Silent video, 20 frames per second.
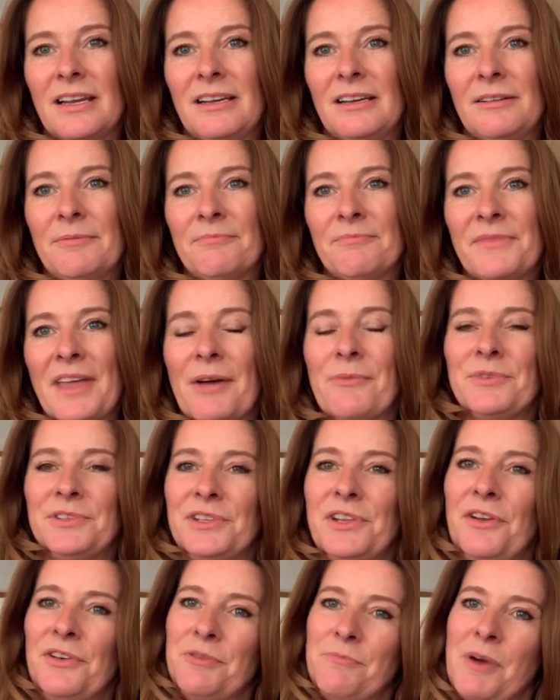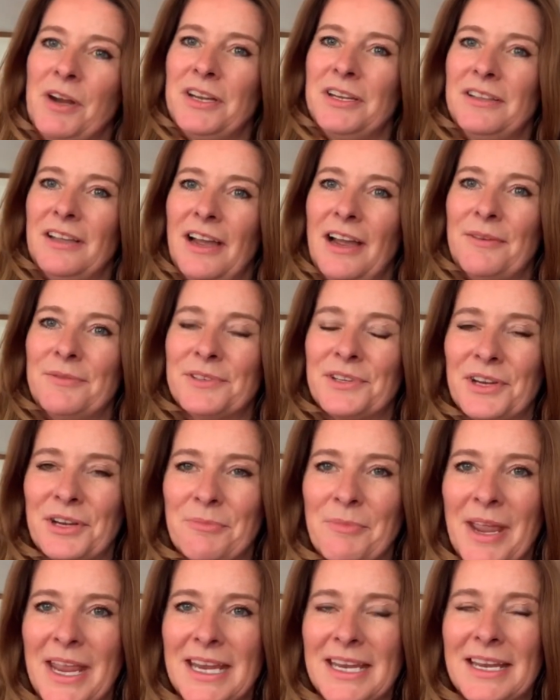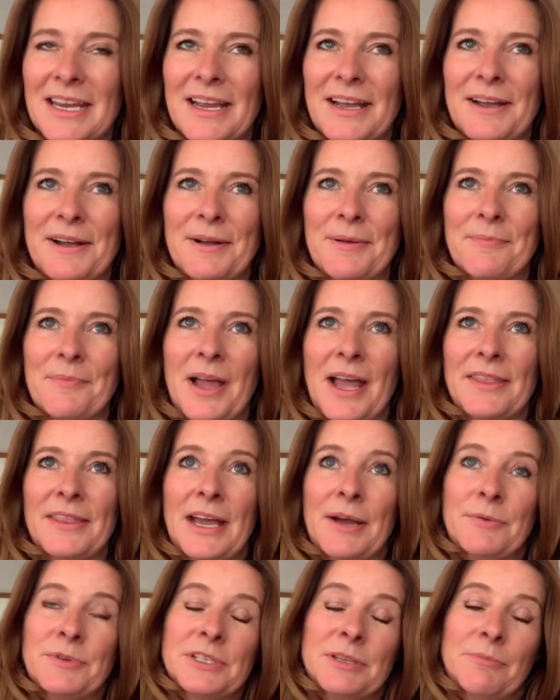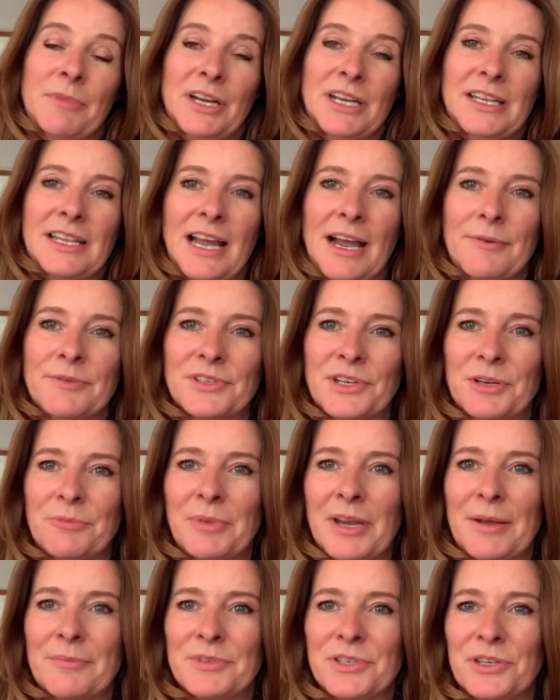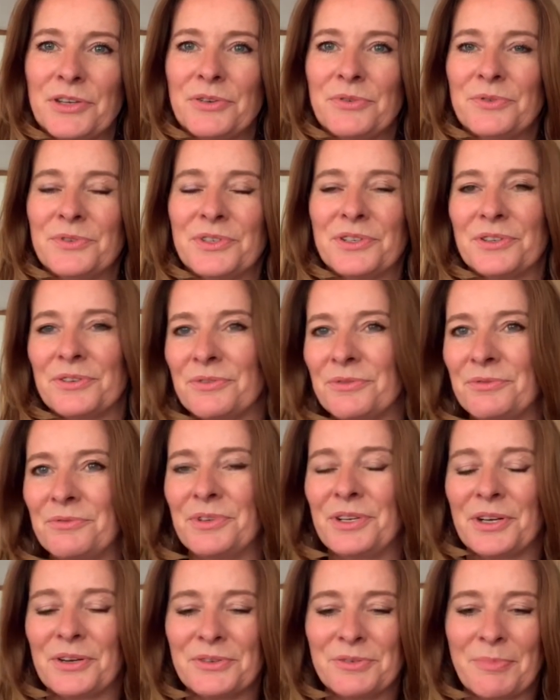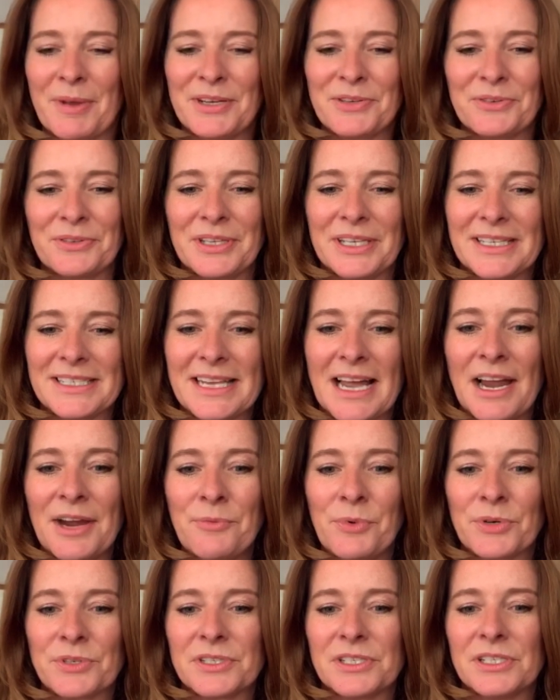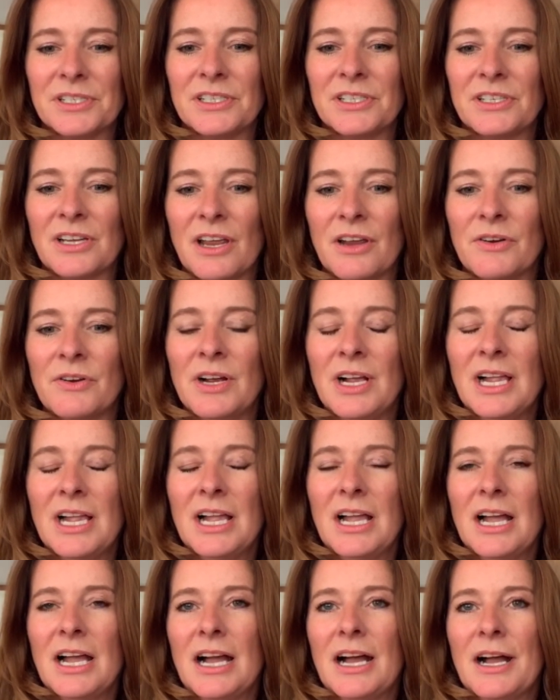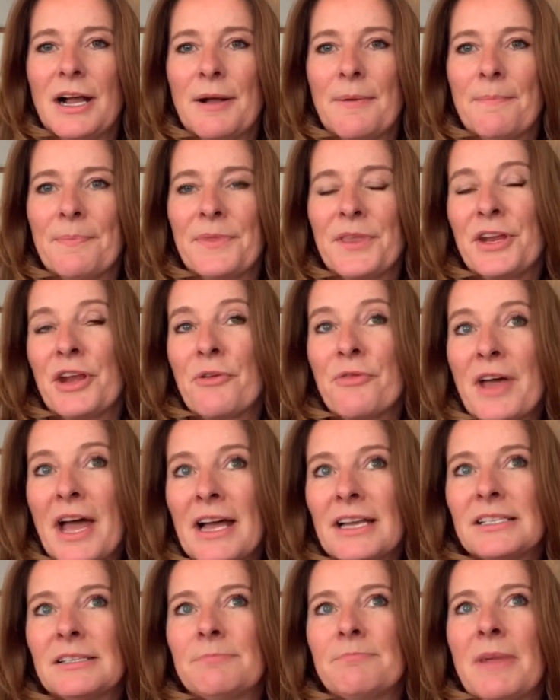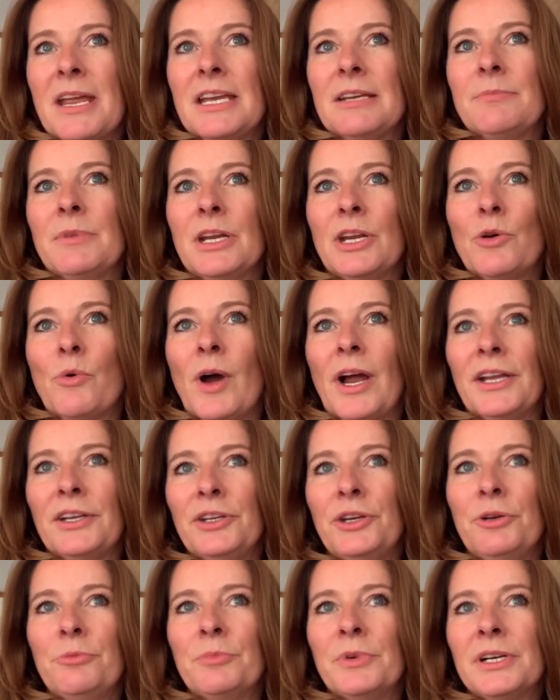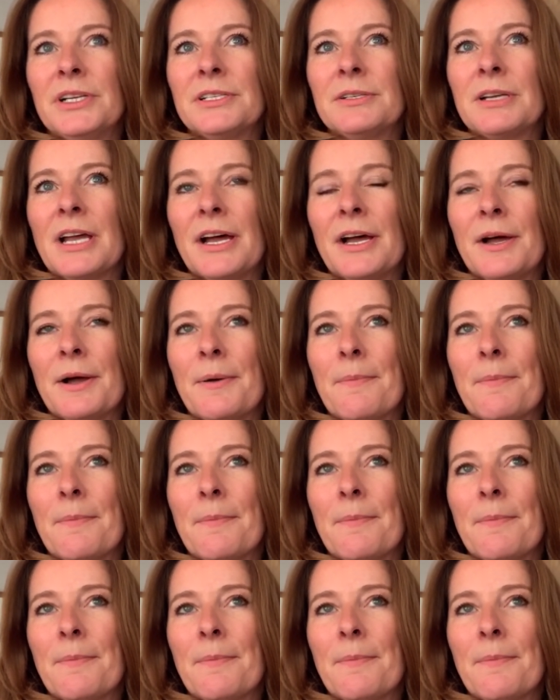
that was the only money that I was going to make. And that was the money that I was going to be able to use to, spend on things that I wanted. So, that made me quite numerate